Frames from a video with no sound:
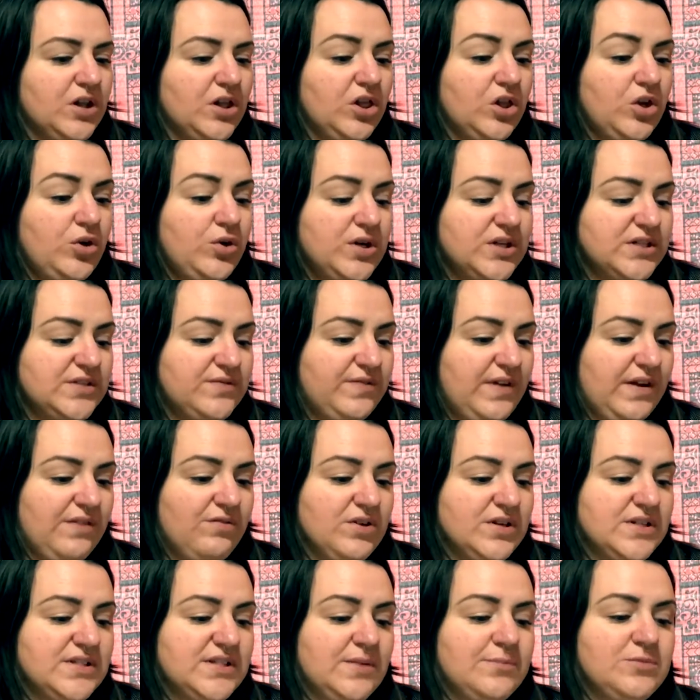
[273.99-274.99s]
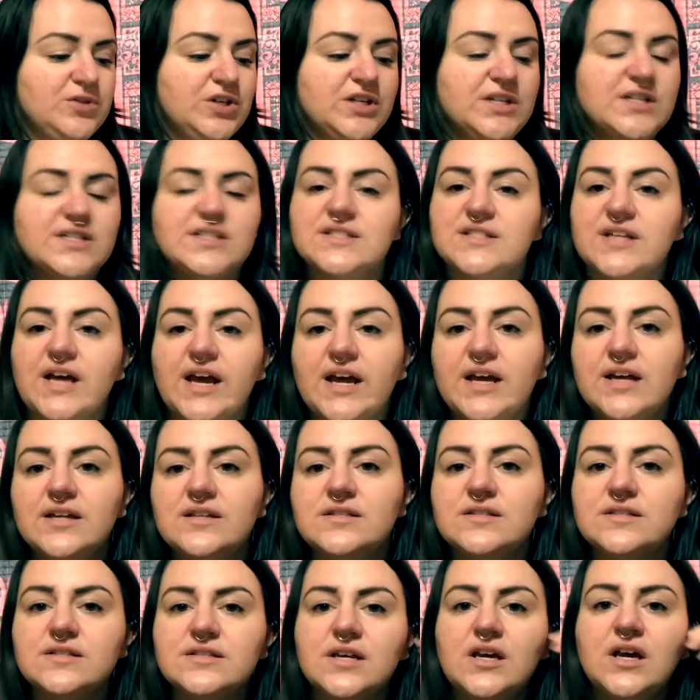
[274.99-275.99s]
Luna's favorite subject is
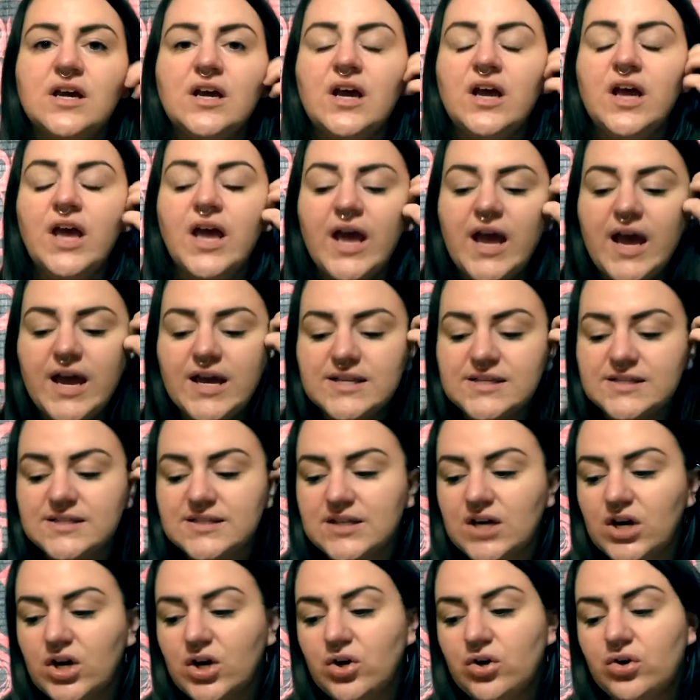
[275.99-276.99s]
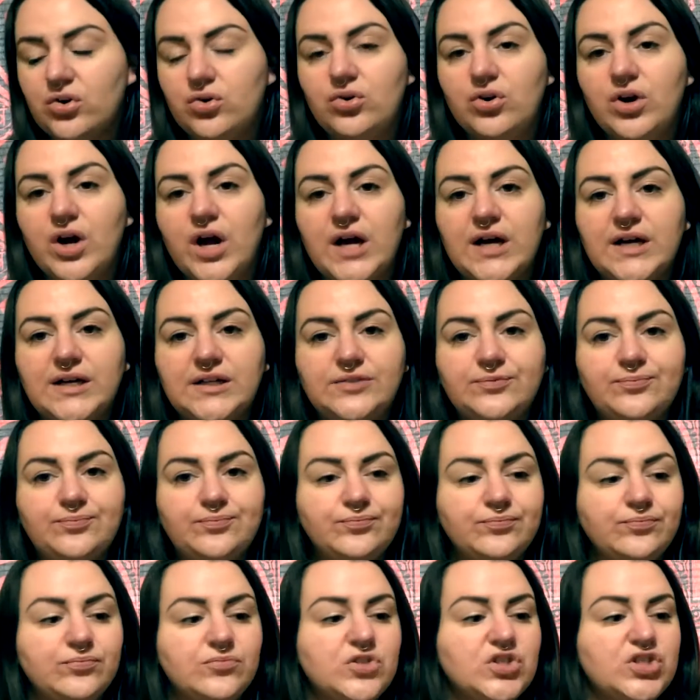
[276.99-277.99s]
science, and so
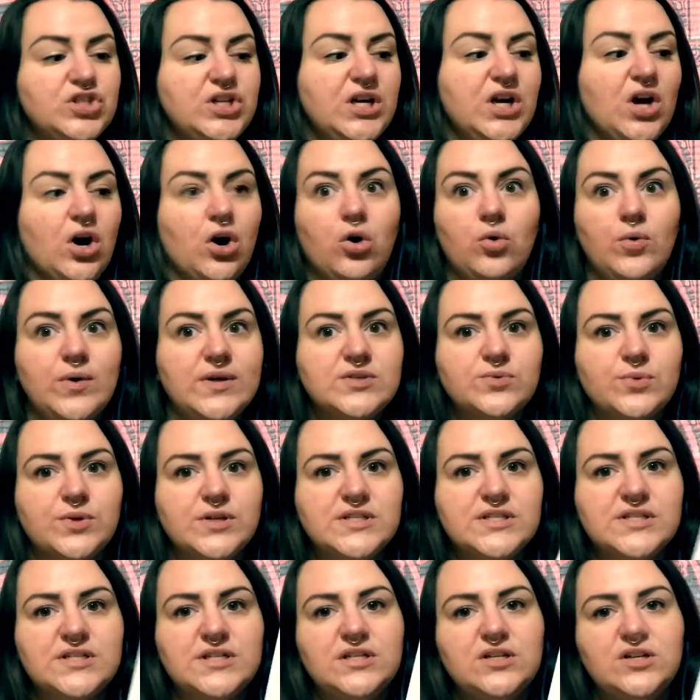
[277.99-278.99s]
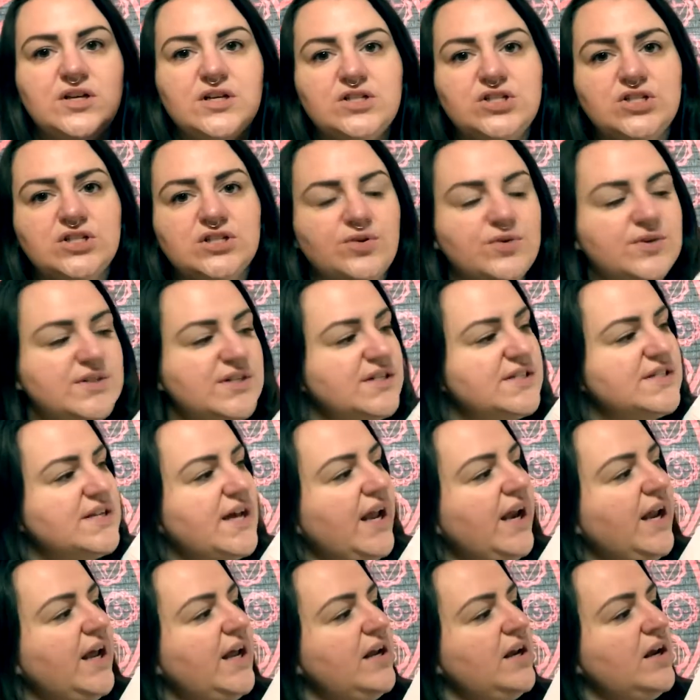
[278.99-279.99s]
she always wants to do it. She's always
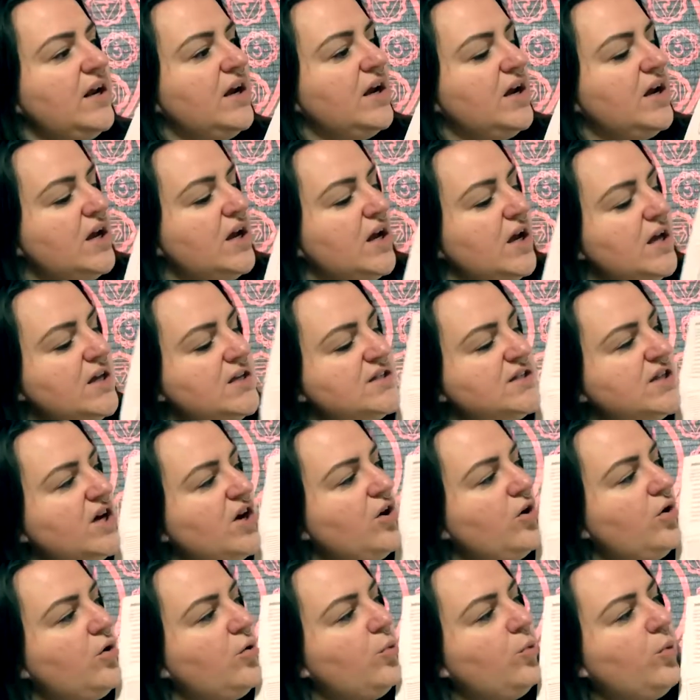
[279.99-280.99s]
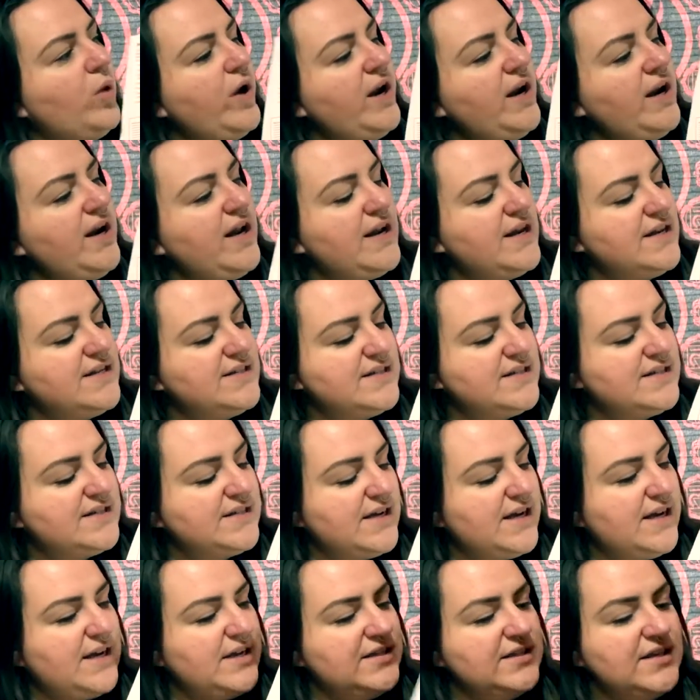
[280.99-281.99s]
excited. So what it is
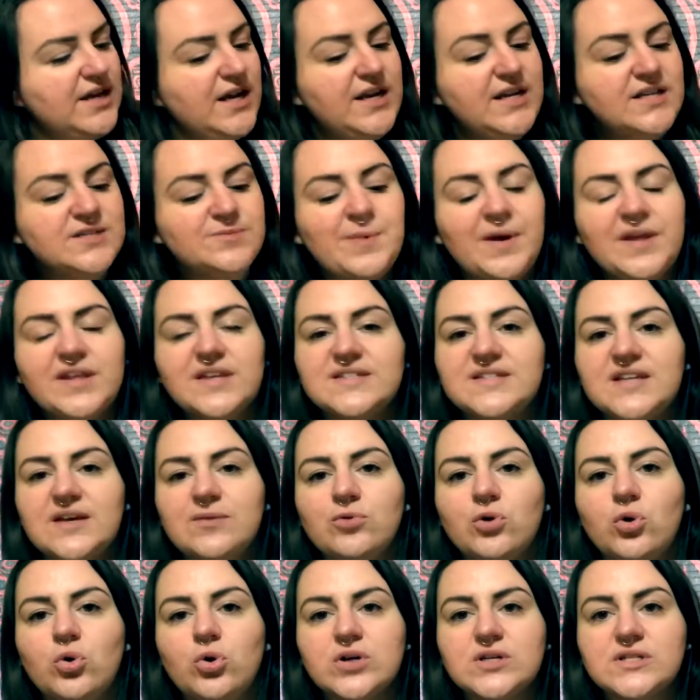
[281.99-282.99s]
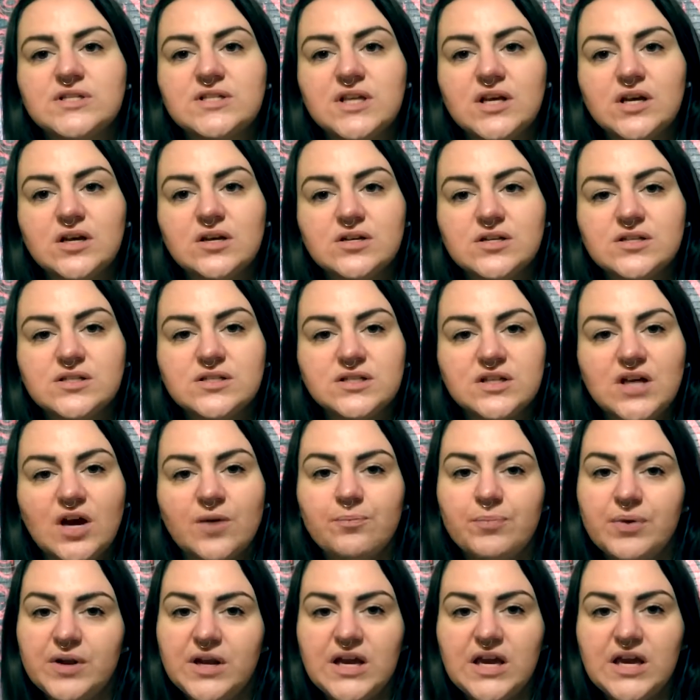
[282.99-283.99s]
and it's by the same Core Skills
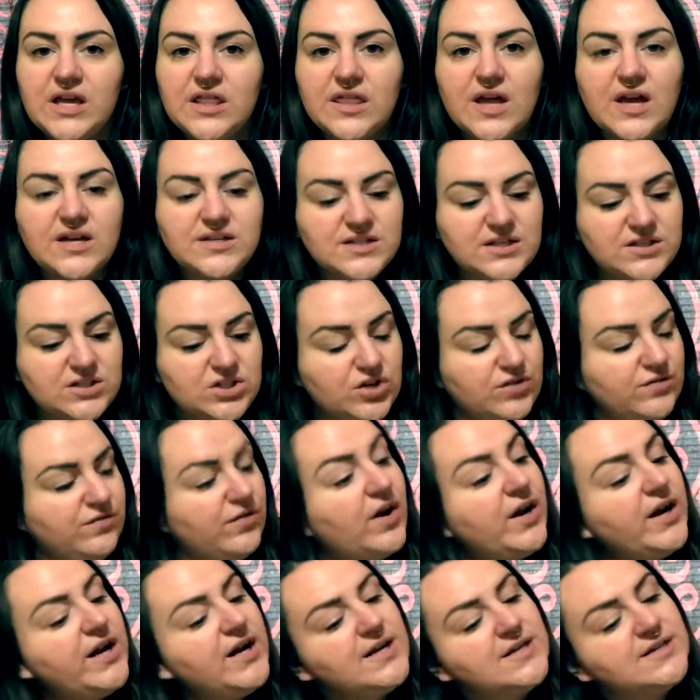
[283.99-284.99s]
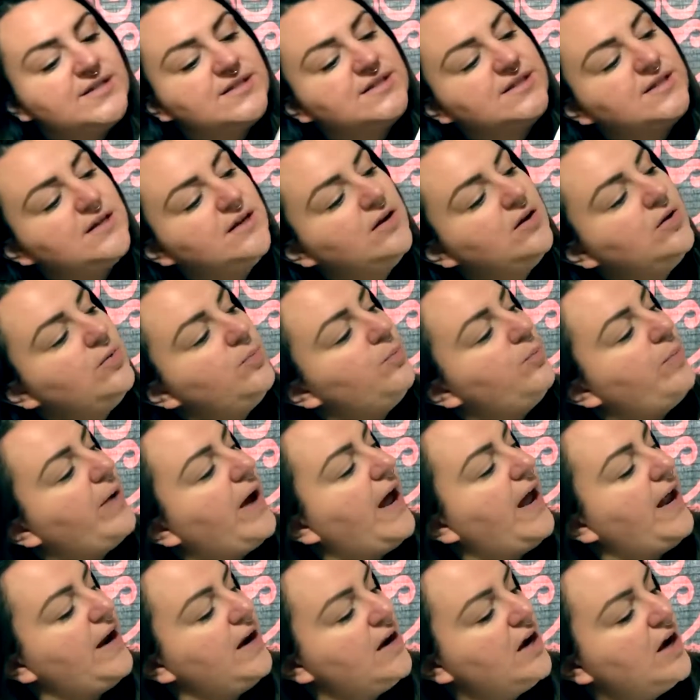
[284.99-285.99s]
company that does her phonics,
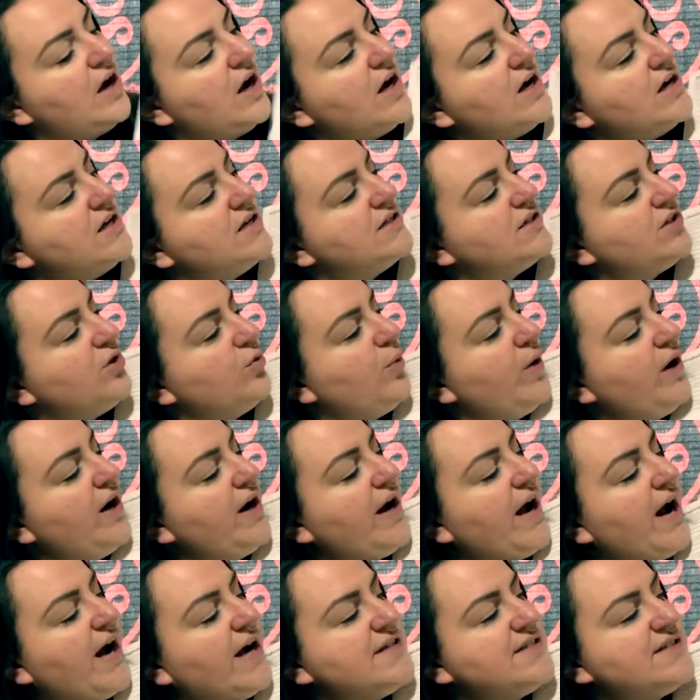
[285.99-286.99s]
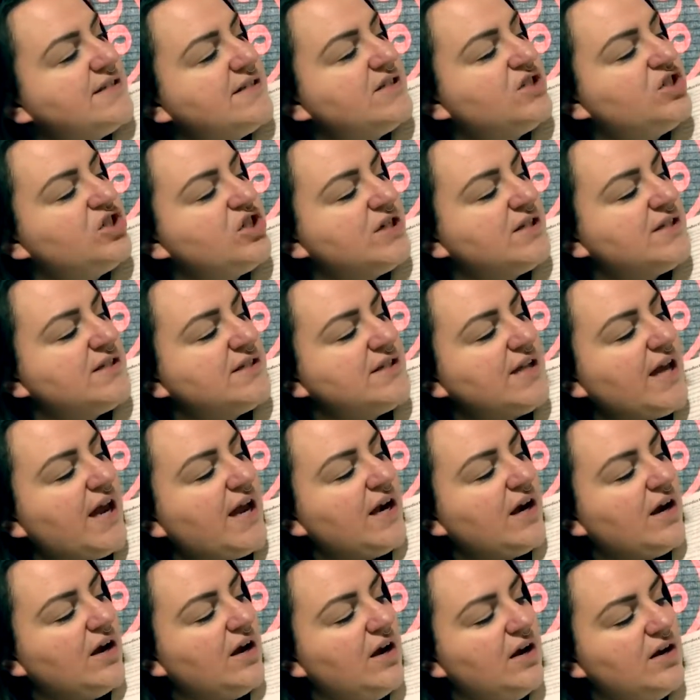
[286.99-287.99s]
but so what it has is just
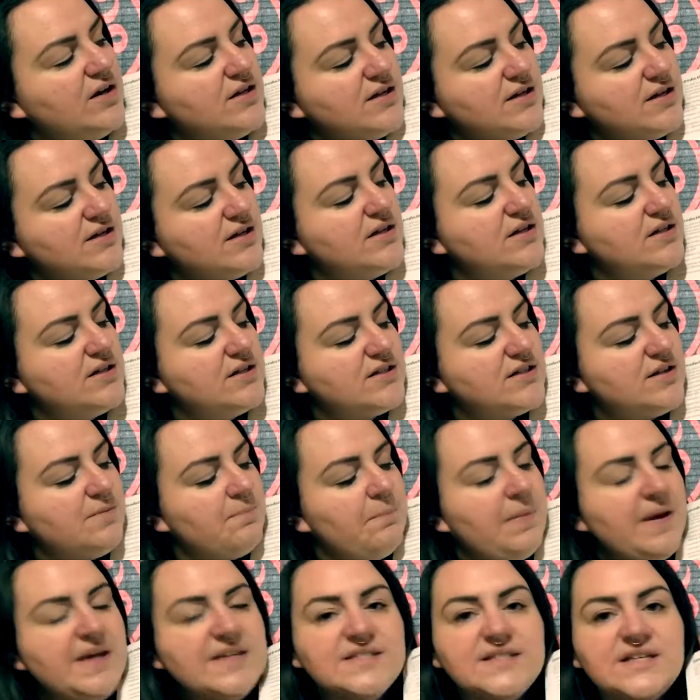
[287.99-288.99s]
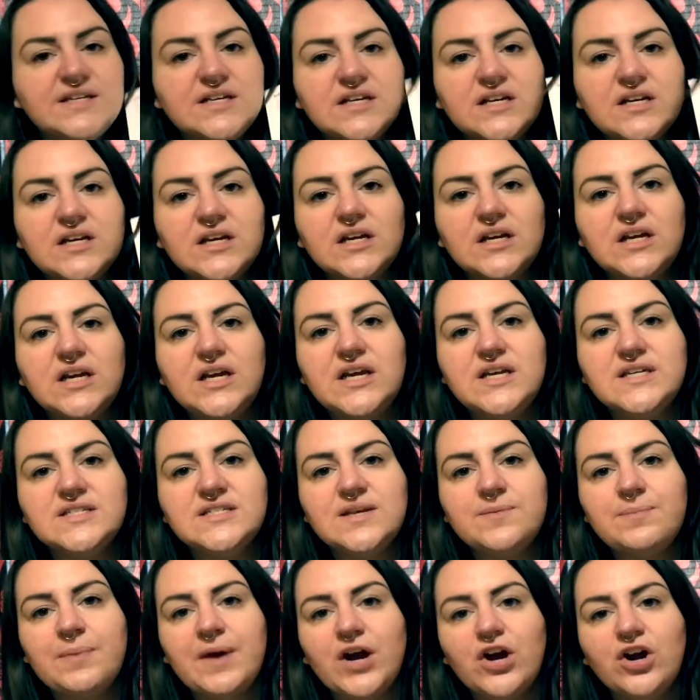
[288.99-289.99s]
like some basic
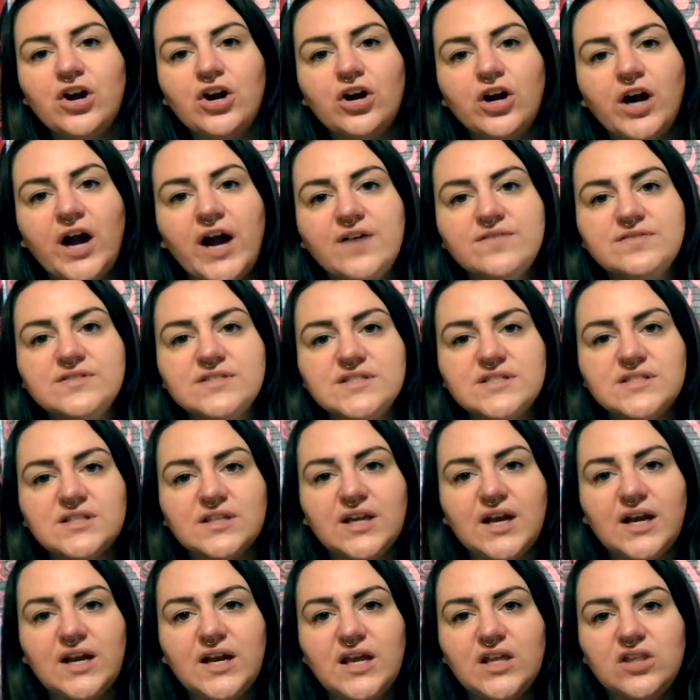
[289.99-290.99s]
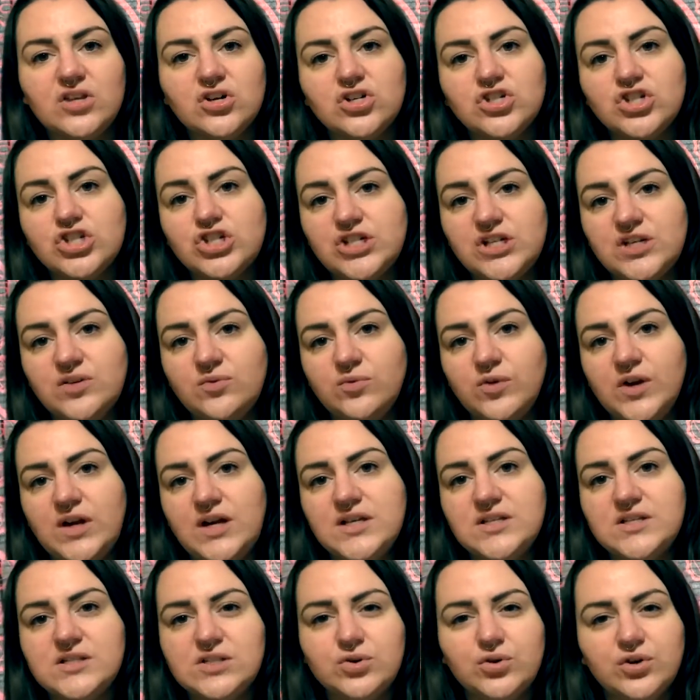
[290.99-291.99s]
easy paragraphs that either she
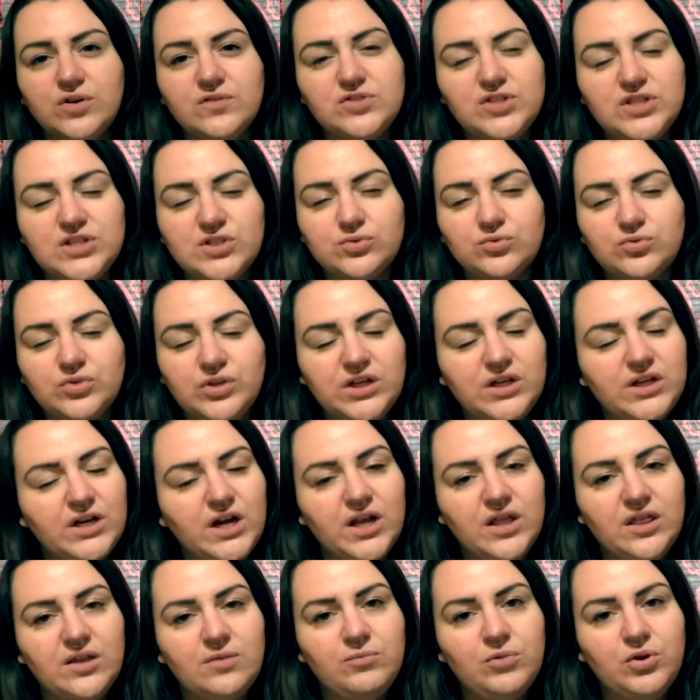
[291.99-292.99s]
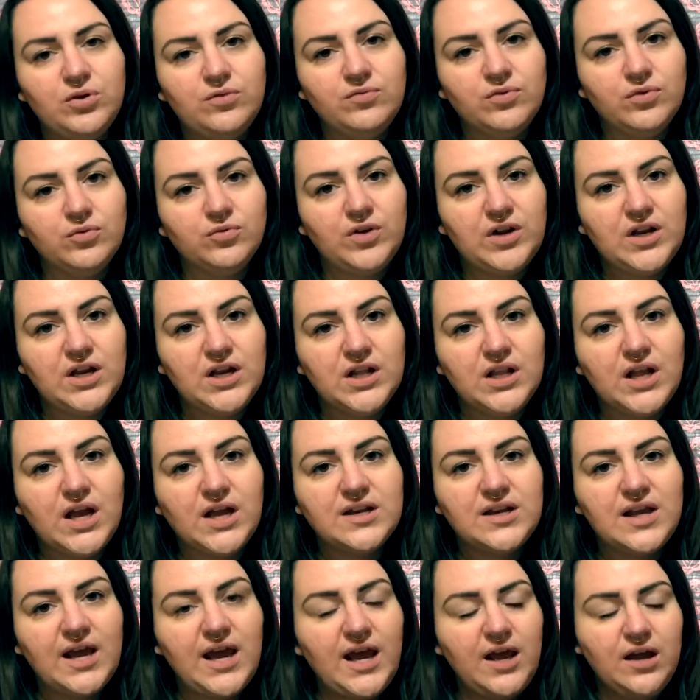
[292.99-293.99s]
reads, or if she's really not in the mood for reading
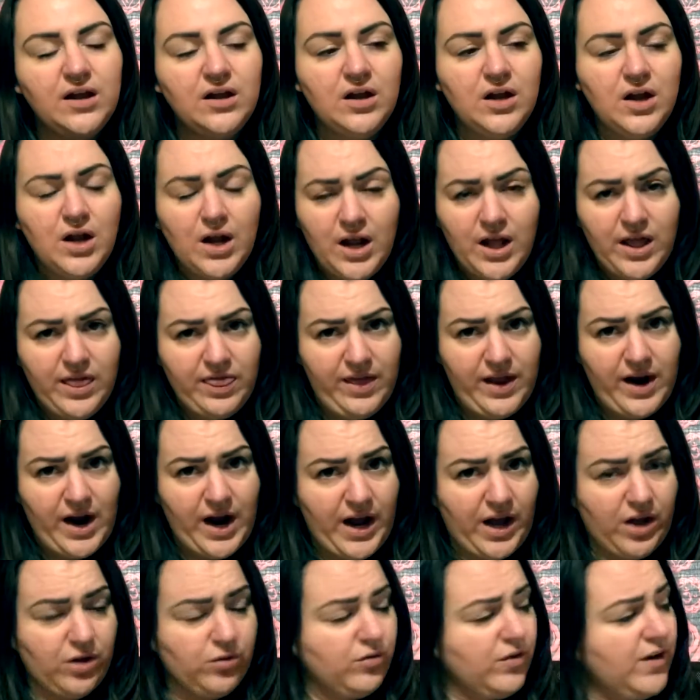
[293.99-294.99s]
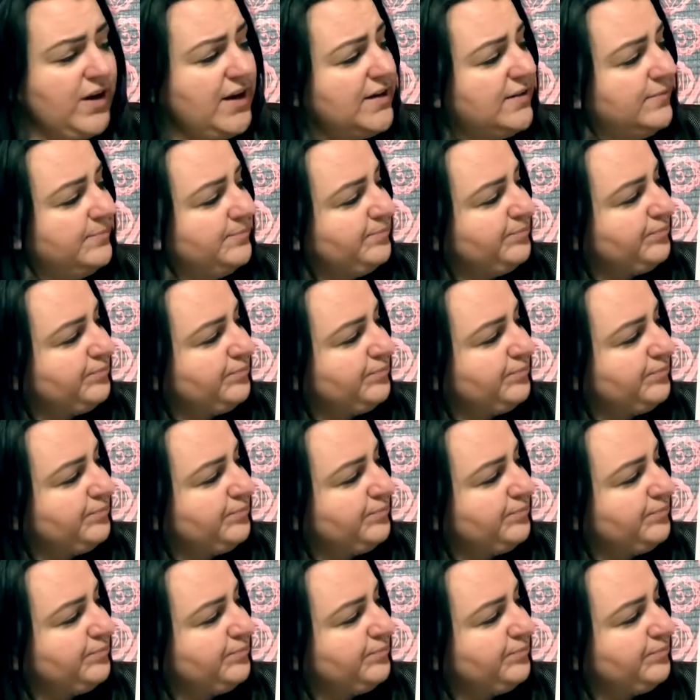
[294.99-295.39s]
that day, then I'll read.